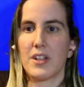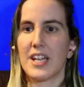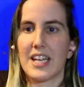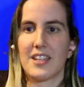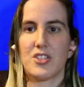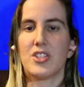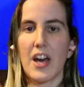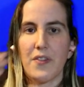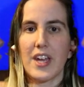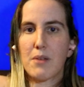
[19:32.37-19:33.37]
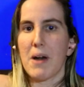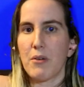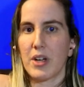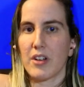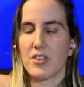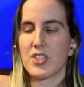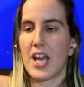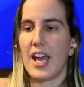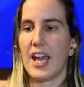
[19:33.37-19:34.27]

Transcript: like, there's nothing about what you're saying.